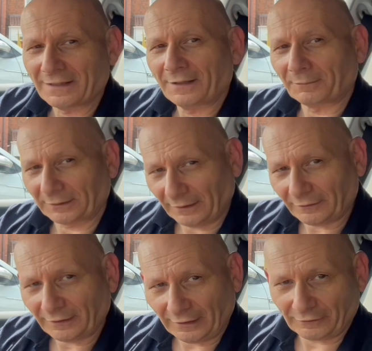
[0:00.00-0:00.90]
But this
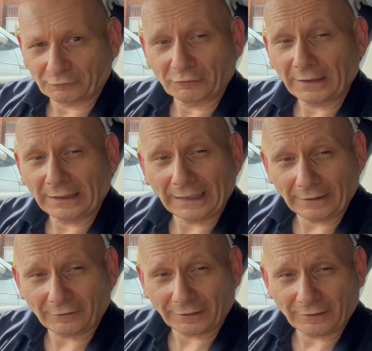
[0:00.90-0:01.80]
is a really
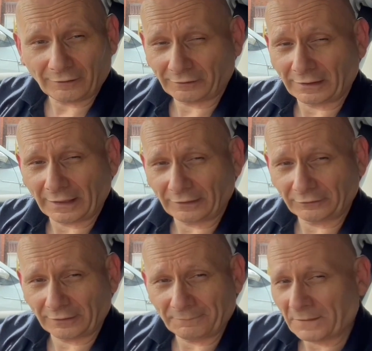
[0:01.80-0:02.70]
easy installation,